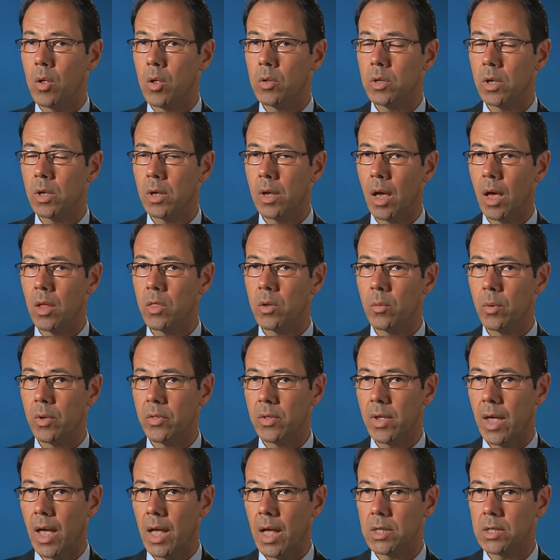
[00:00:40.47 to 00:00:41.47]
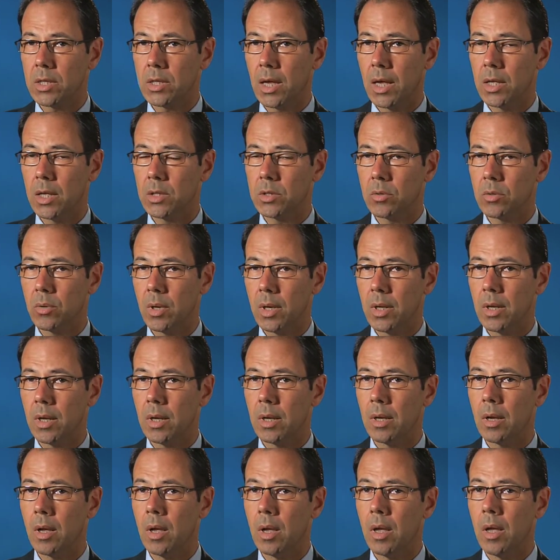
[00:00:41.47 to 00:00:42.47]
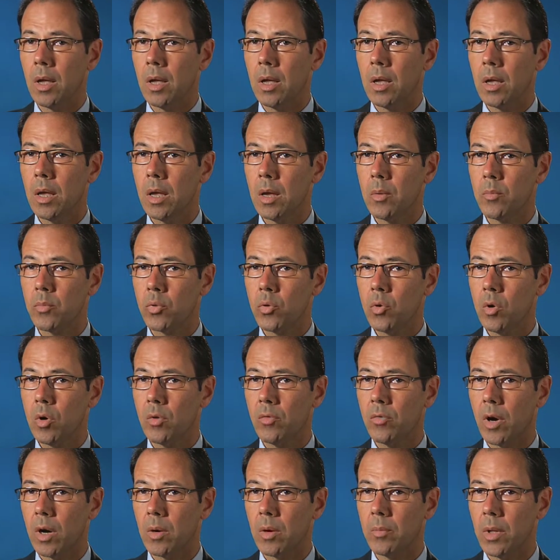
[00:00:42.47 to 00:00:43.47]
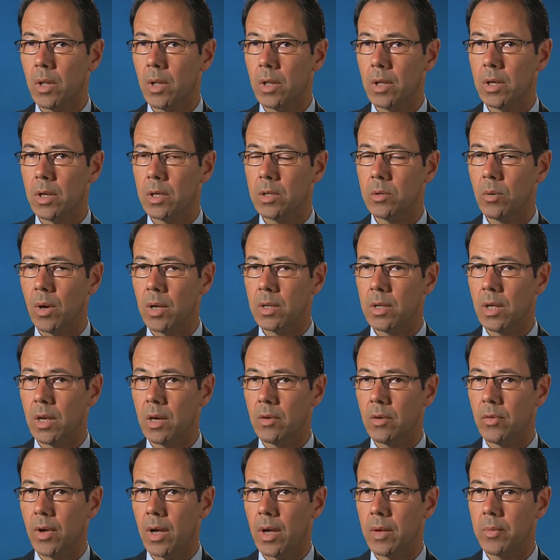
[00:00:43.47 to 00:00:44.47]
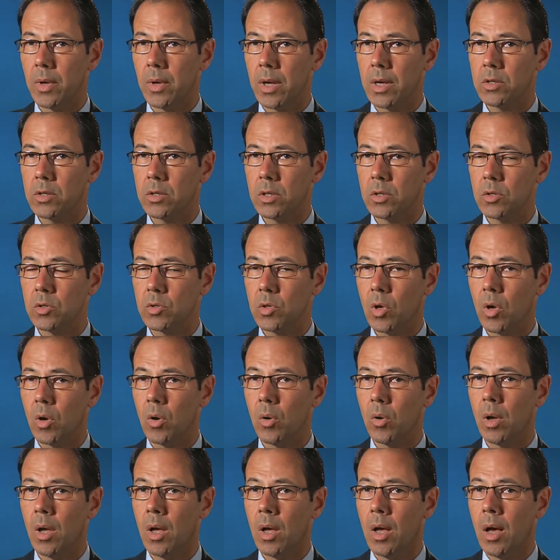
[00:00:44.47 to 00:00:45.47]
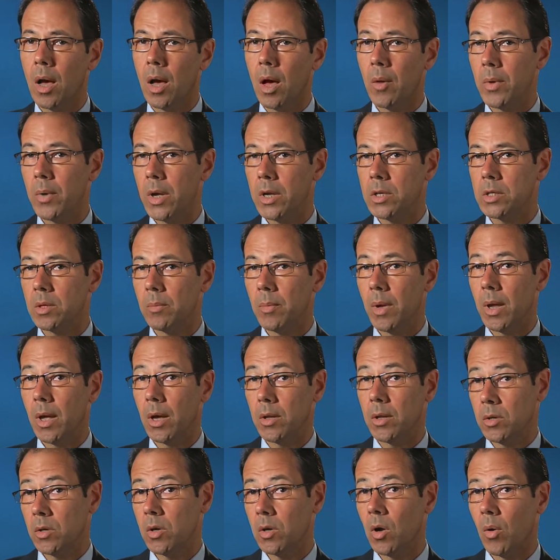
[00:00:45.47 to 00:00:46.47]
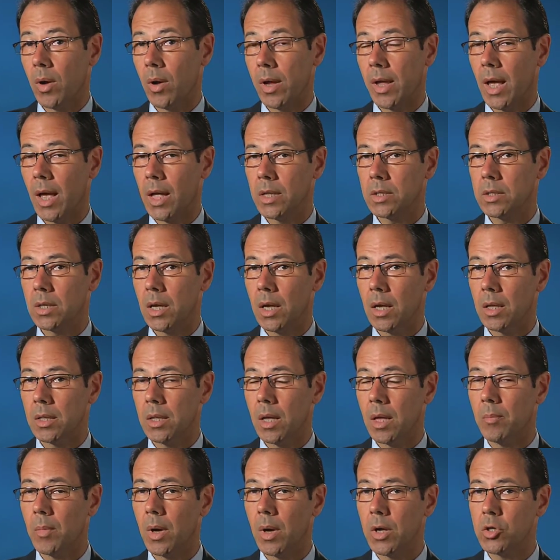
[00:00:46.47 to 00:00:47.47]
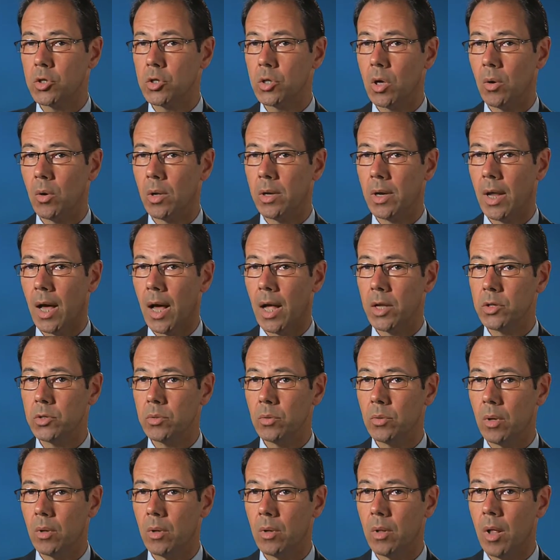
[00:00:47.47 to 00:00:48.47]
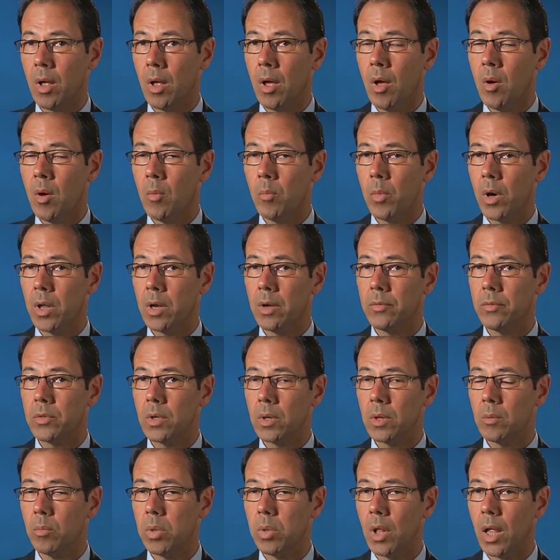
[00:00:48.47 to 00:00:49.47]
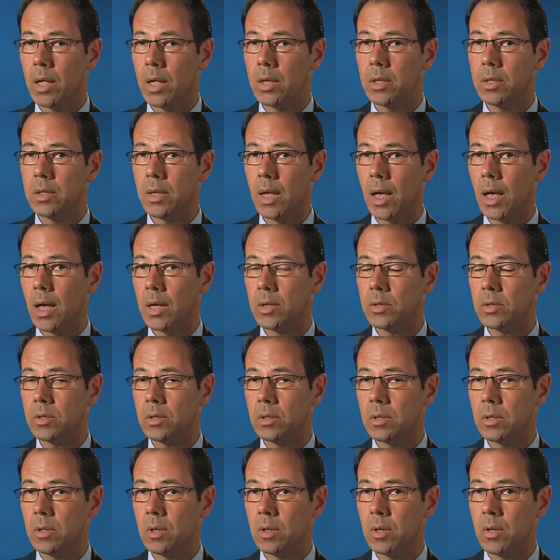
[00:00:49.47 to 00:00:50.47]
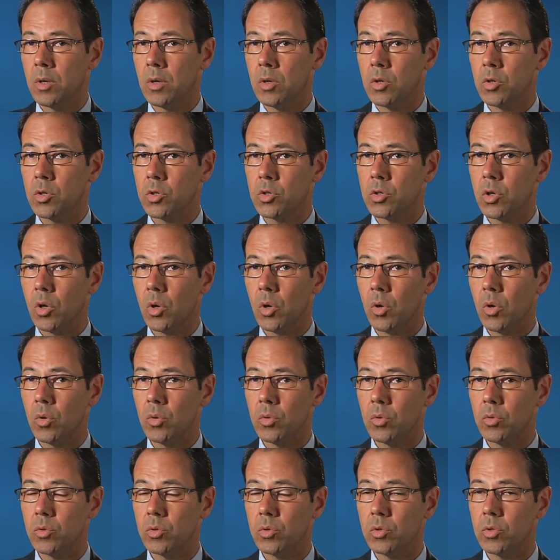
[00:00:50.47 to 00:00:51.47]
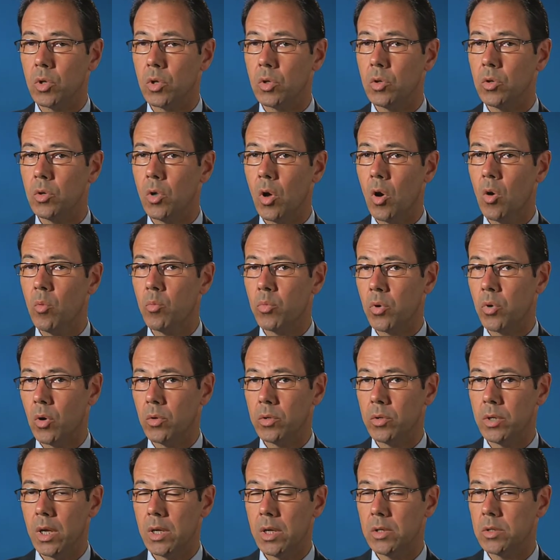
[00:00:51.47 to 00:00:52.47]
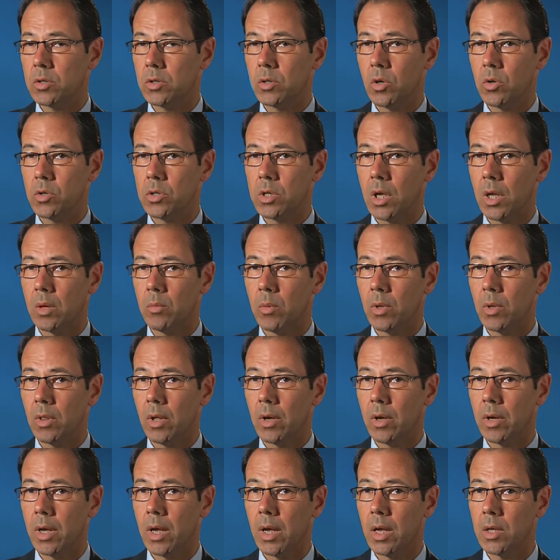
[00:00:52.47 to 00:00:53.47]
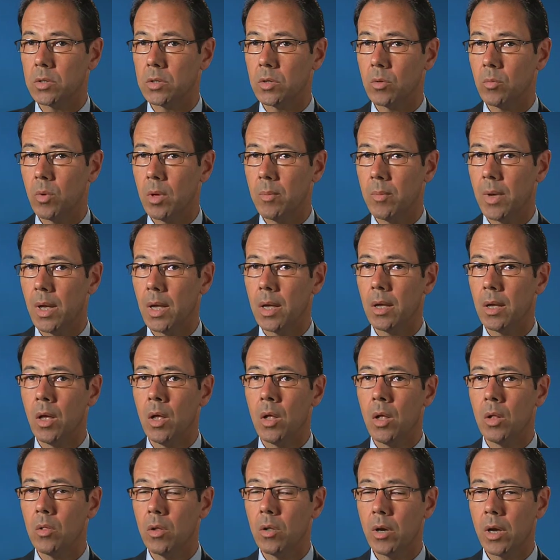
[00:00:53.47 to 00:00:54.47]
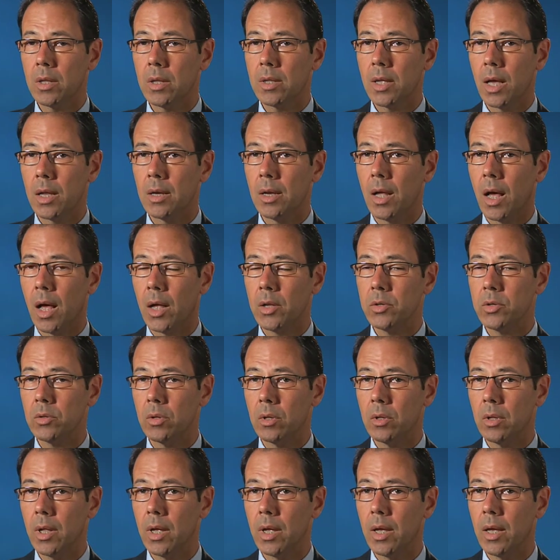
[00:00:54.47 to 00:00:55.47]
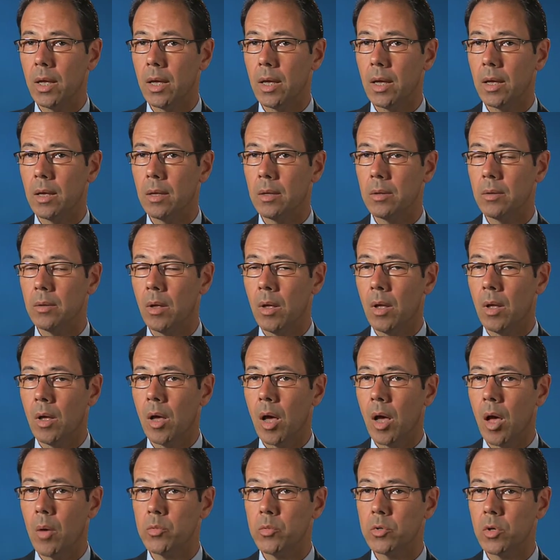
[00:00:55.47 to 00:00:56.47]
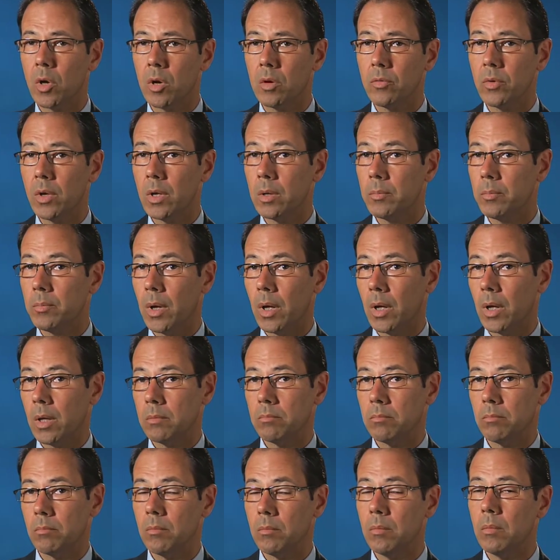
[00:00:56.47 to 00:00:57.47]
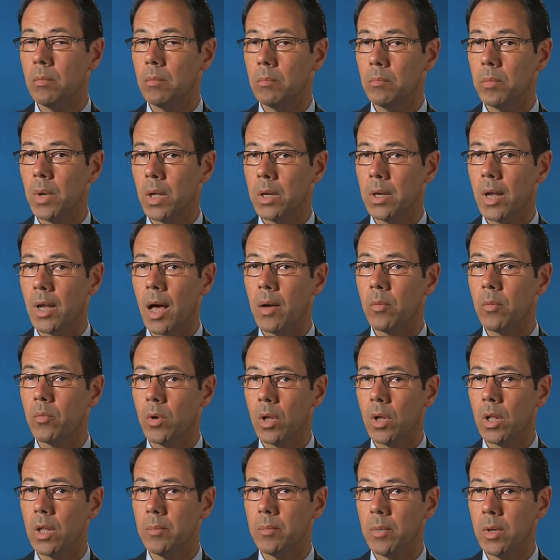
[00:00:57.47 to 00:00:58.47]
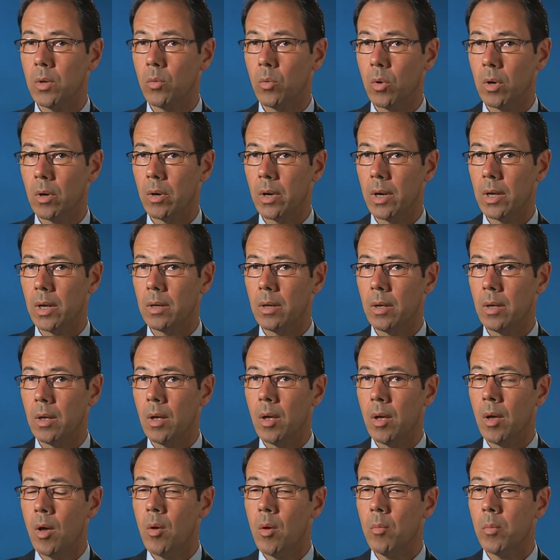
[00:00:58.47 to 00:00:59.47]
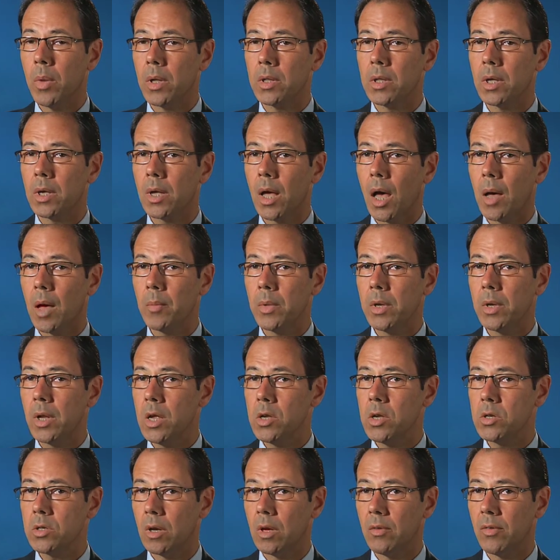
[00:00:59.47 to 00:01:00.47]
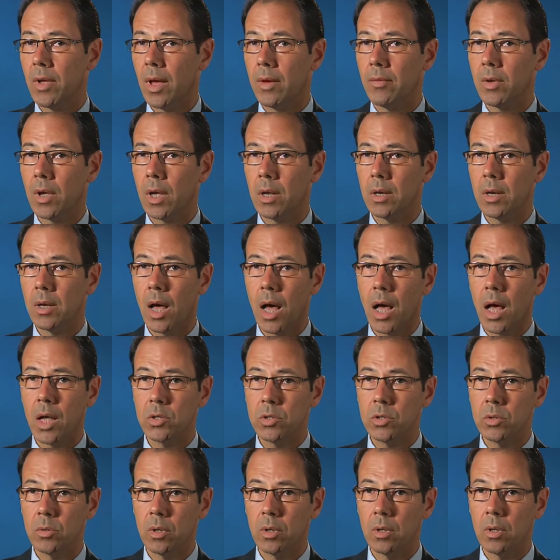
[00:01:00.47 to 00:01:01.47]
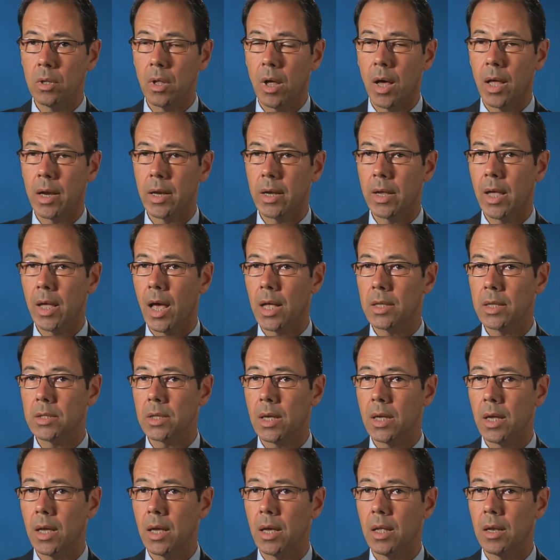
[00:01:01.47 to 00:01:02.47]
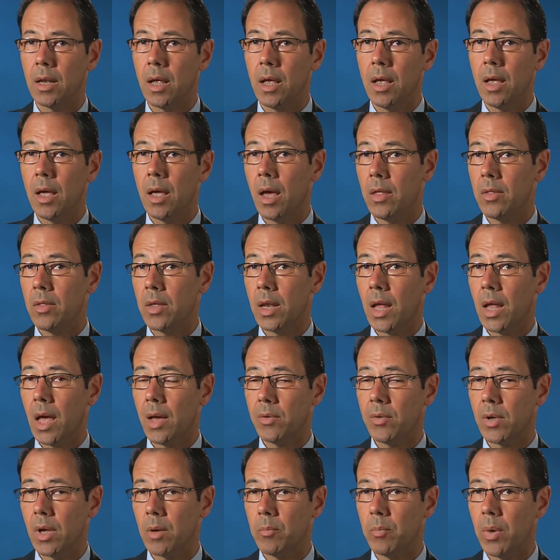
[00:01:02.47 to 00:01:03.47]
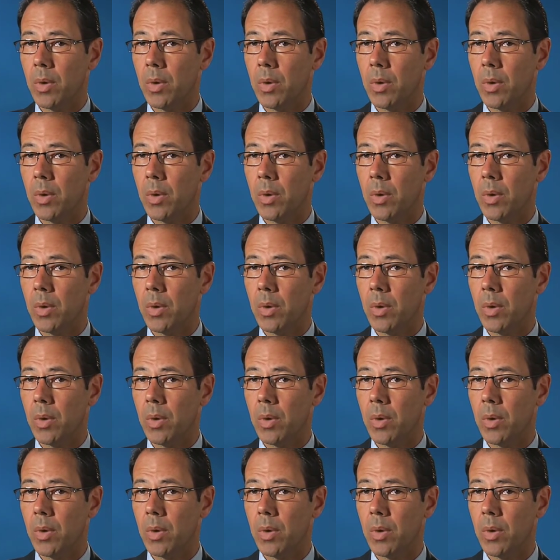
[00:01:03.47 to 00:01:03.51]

together with CAT scan screening, improve our ability to identify patients. So a patient may undergo a CAT scan that might show a nodule, but if their blood test shows no proteins associated with lung cancer, we may look at that nodule and observe it, but, but not really be worried. But the combination of having a nodule on a CAT scan and then having a